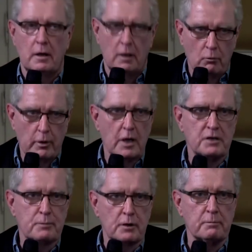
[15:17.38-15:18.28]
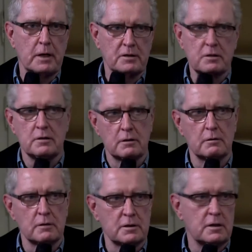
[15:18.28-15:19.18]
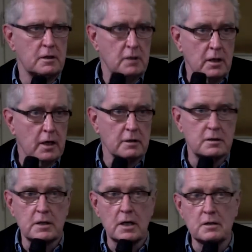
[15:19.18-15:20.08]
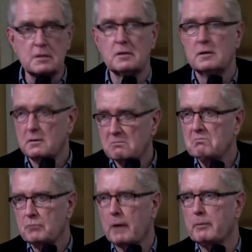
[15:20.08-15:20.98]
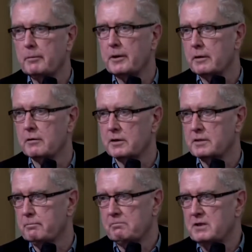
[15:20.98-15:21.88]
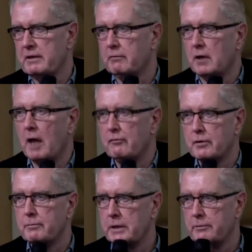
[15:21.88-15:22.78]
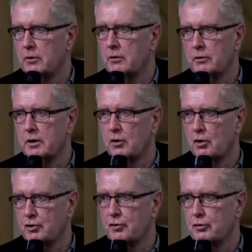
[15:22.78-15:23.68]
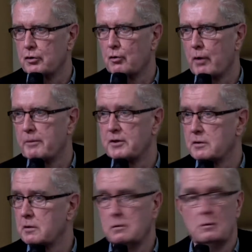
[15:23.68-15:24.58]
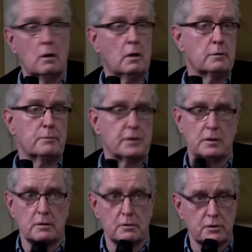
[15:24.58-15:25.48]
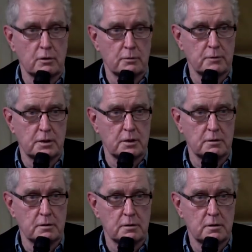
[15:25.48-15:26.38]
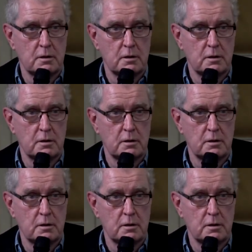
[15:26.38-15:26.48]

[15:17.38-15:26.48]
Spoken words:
And what Ellsberg makes clear is that in the United States, probably there are several hundred people who can launch nuclear weapons under particular circumstances.